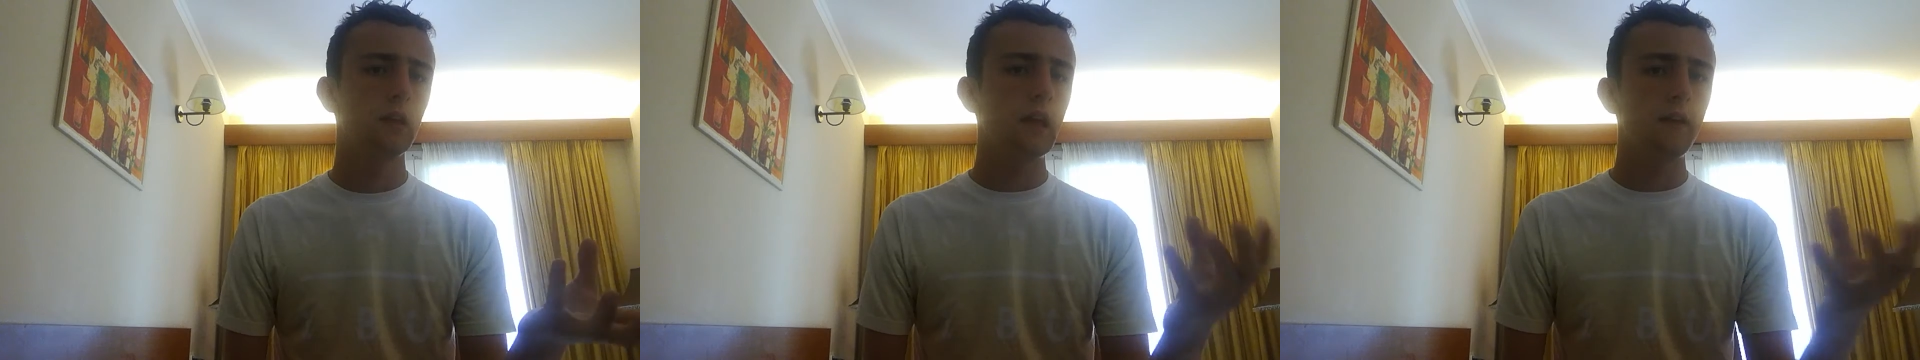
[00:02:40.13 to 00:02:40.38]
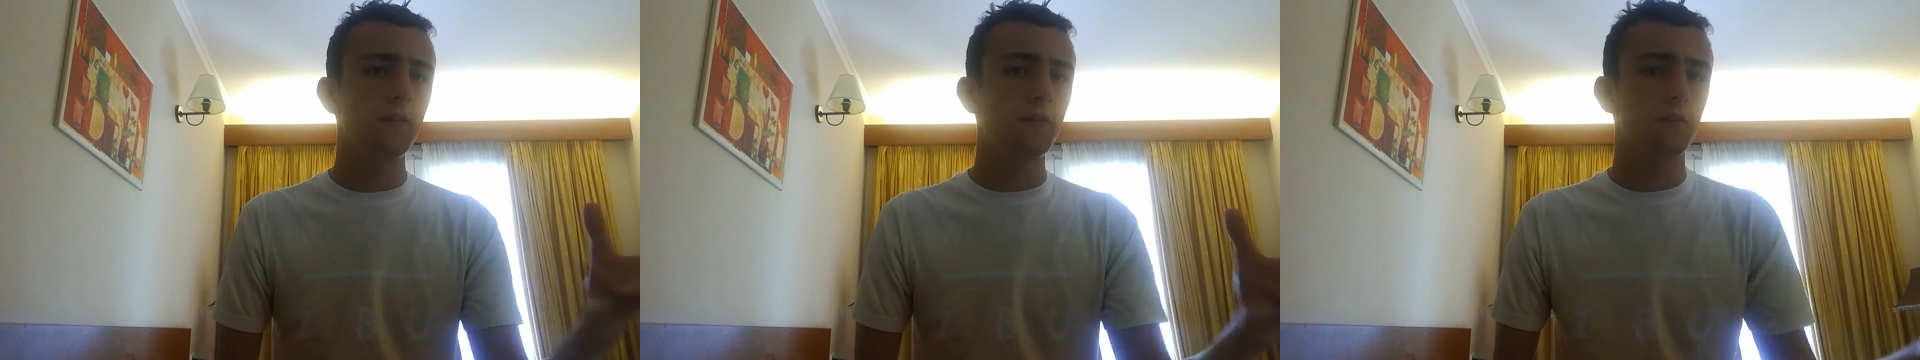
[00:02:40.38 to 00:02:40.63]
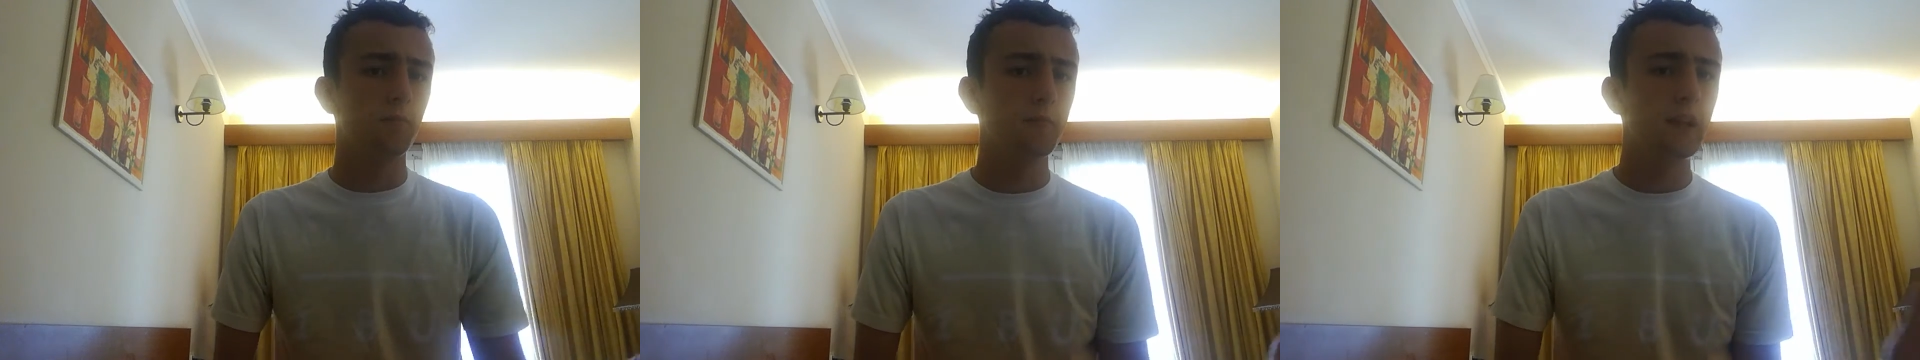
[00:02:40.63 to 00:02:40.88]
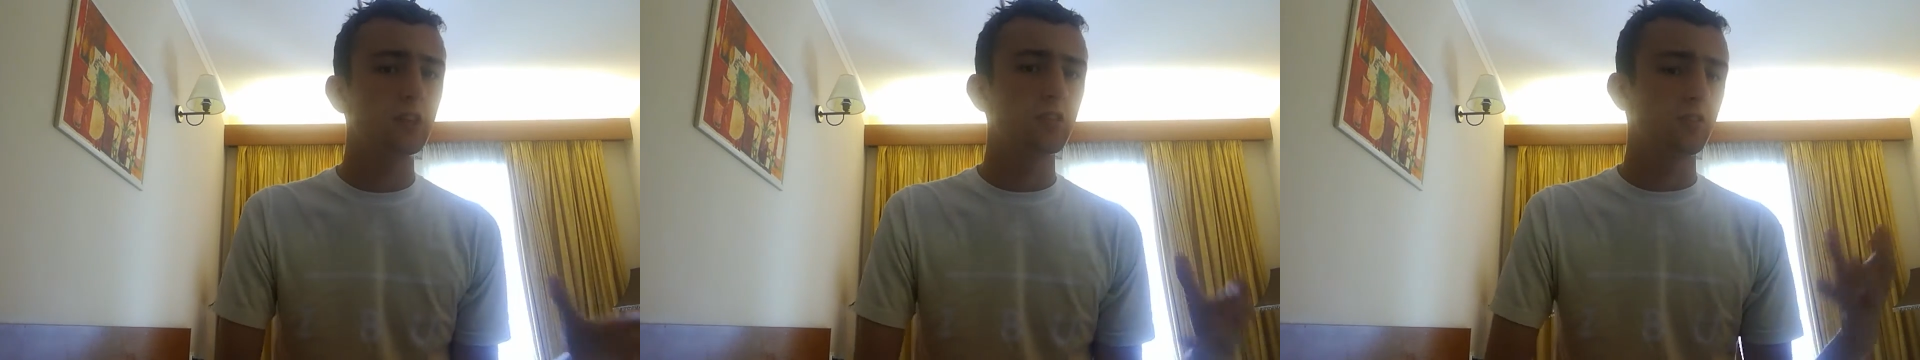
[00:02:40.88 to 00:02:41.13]
if you're not
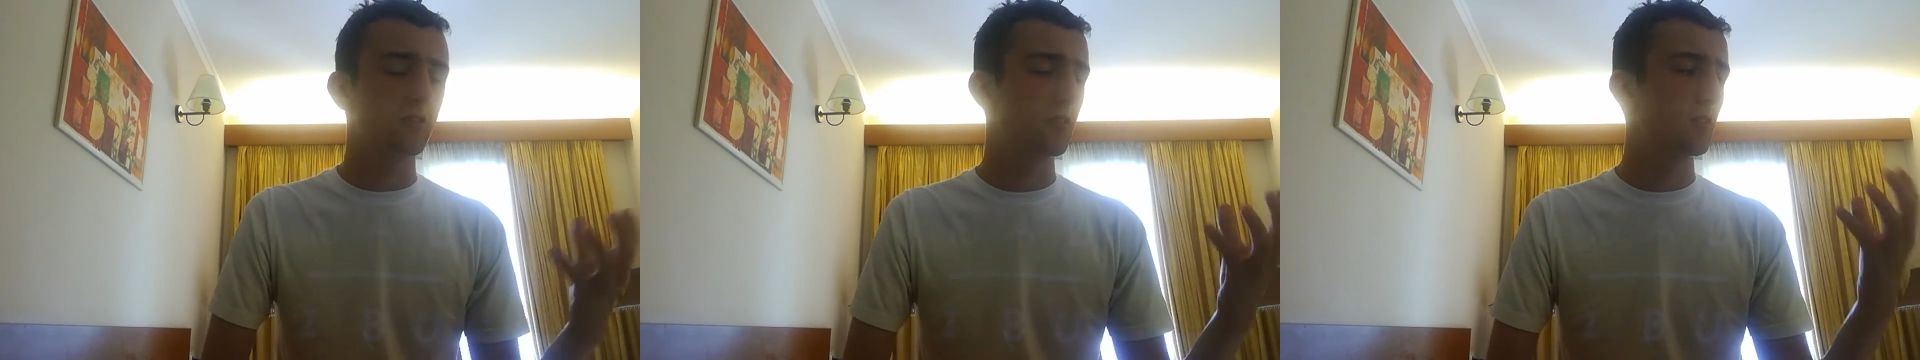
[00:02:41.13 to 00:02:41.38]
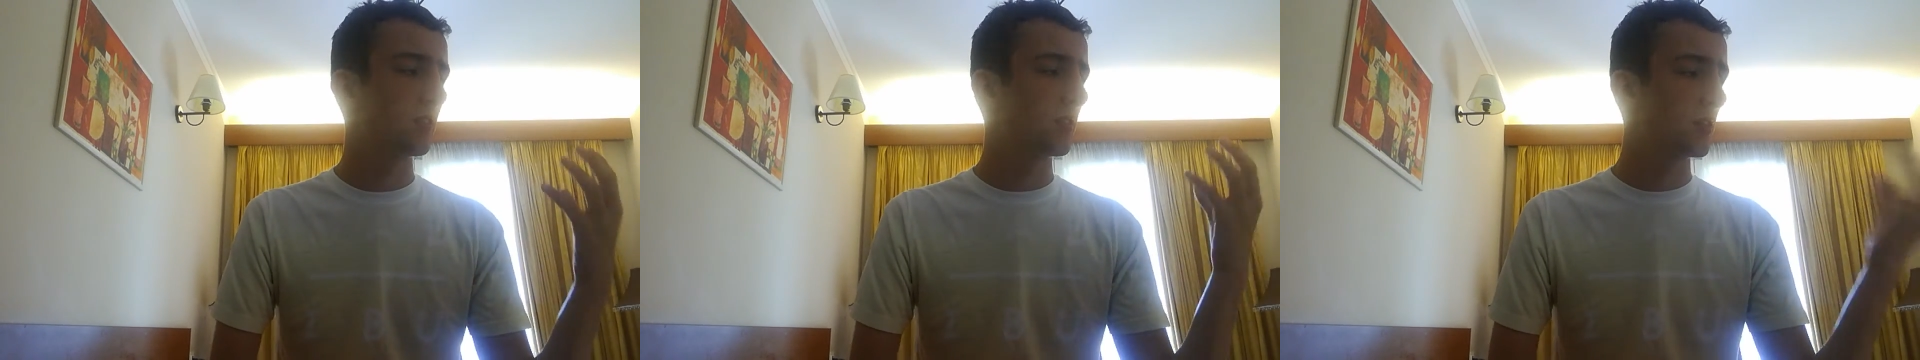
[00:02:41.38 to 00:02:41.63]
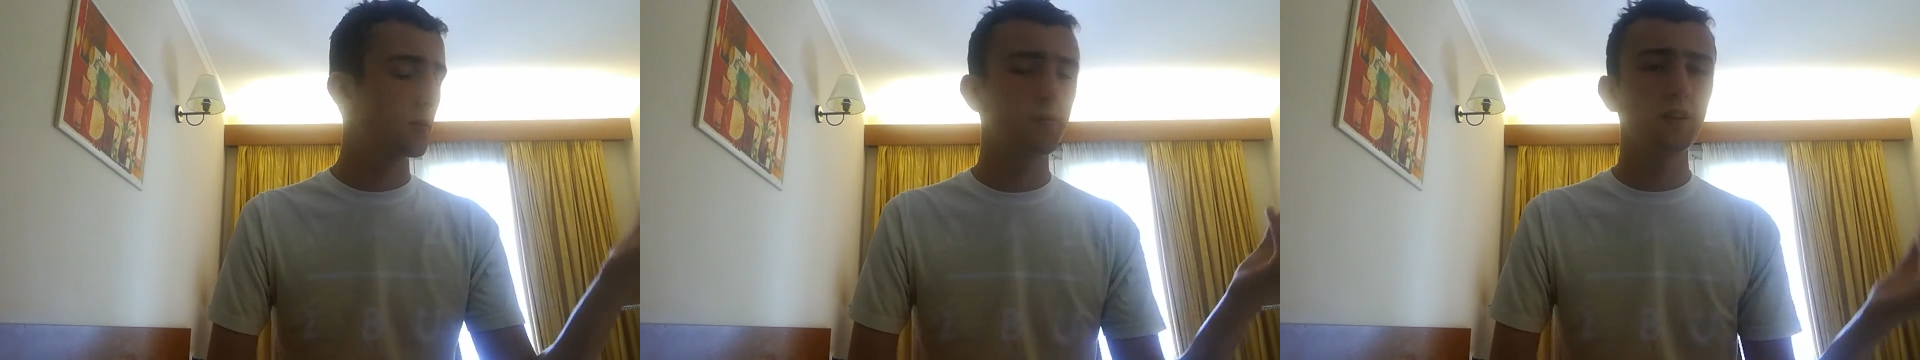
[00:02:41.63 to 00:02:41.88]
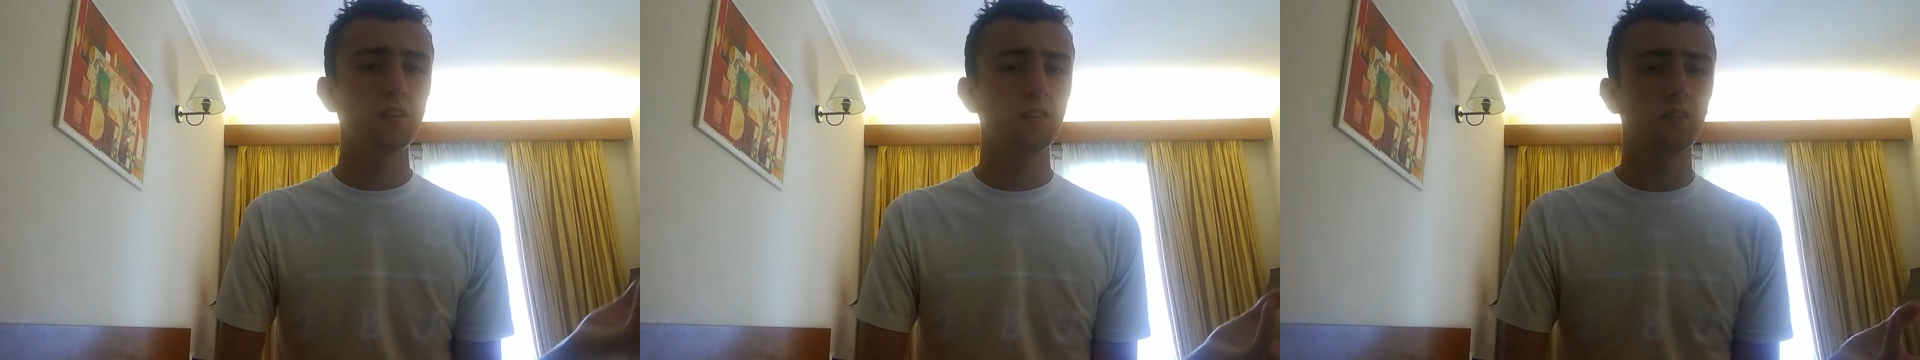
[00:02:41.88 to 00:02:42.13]
mentioning
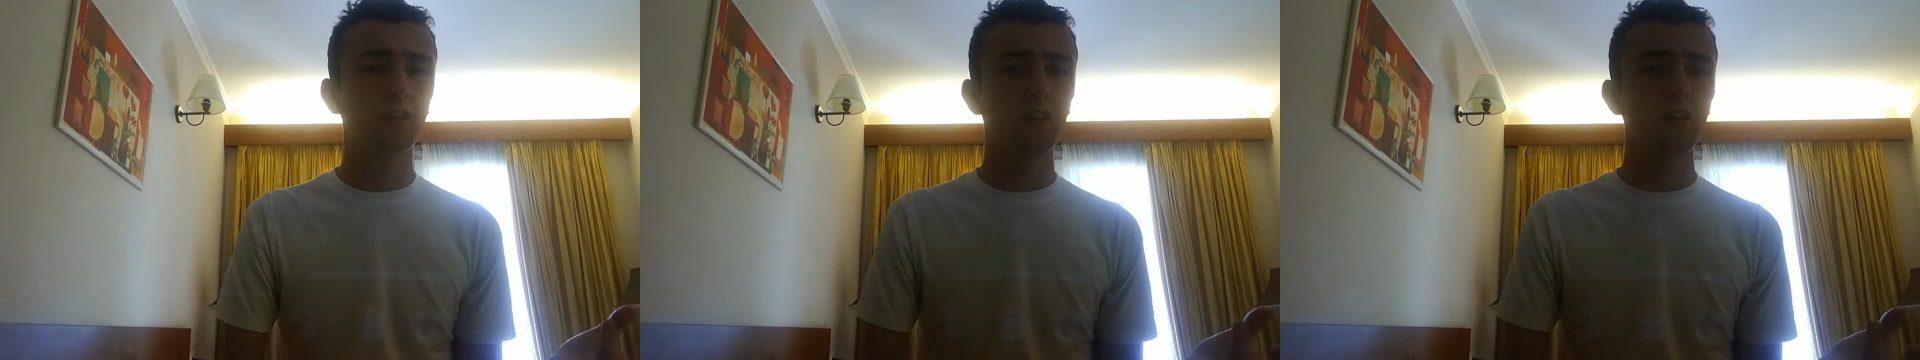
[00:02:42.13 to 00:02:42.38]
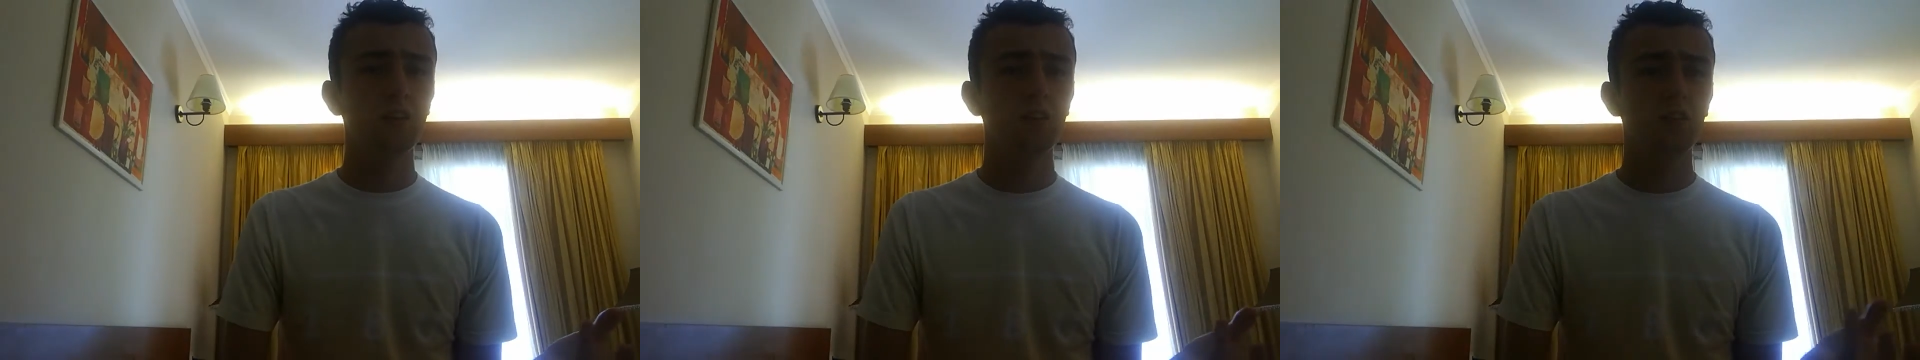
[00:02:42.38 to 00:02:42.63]
explicitly